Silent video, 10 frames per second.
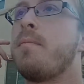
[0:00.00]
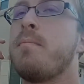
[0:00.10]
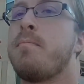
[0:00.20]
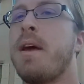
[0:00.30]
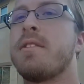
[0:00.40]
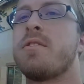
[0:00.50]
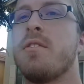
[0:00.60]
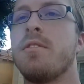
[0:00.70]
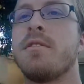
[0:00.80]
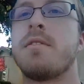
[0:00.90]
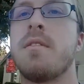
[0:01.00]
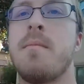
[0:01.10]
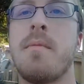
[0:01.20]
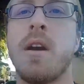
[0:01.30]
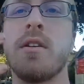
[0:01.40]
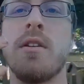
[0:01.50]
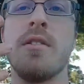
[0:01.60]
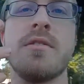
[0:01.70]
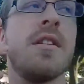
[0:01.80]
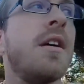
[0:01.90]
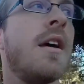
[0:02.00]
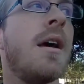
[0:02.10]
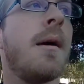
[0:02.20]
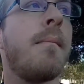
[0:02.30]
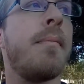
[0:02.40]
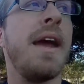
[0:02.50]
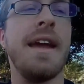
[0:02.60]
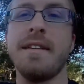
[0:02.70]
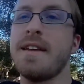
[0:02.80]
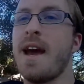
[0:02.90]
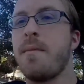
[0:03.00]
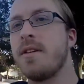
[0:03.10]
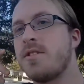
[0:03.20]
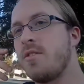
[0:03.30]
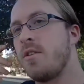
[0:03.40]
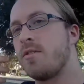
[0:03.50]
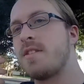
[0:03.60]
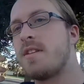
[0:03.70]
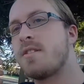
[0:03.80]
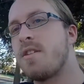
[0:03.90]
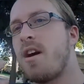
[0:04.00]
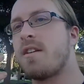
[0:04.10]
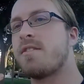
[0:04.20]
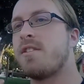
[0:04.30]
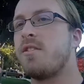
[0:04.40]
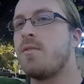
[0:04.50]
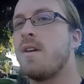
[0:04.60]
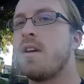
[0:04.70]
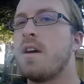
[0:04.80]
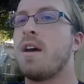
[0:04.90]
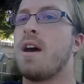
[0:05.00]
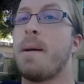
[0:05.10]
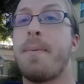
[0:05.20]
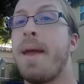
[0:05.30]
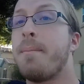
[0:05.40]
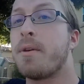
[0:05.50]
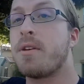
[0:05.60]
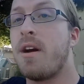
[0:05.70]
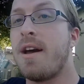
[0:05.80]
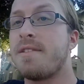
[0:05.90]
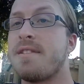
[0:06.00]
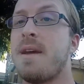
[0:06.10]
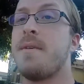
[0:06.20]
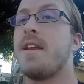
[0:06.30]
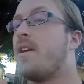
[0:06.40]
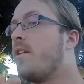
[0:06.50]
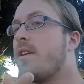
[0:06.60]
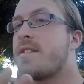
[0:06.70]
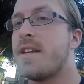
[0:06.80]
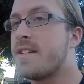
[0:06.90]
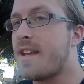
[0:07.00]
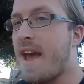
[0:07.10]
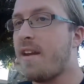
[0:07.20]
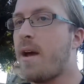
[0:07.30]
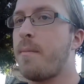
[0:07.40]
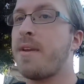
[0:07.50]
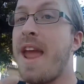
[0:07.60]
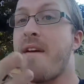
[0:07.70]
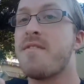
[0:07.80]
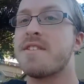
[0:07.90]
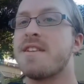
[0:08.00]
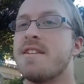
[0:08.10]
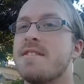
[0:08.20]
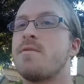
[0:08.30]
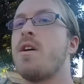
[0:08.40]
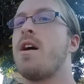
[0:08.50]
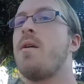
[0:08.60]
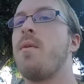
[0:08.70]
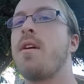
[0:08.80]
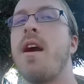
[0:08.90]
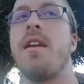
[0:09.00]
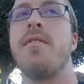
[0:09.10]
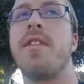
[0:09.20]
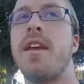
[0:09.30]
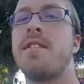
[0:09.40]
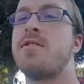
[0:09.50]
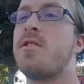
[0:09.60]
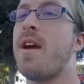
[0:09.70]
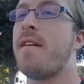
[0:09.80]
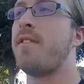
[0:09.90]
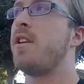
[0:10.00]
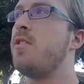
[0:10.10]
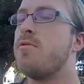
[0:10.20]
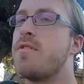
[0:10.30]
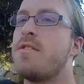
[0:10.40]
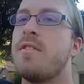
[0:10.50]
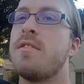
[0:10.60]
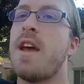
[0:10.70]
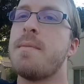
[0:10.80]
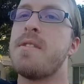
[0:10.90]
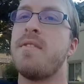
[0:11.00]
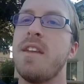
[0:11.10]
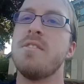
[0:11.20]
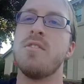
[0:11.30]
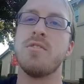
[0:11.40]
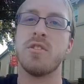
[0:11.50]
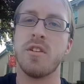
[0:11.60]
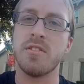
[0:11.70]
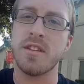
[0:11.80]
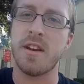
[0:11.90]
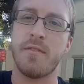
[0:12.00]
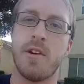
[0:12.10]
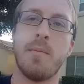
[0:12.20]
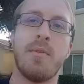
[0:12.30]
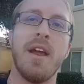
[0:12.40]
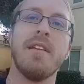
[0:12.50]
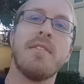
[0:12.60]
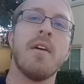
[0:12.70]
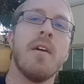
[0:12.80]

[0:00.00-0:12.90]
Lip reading: pencils, markers, paint, how much do those things cost you? Paper cost. I mean, all these things add up. Canvases. What kind of things do you have to use? These are the types of things you should consider for a price.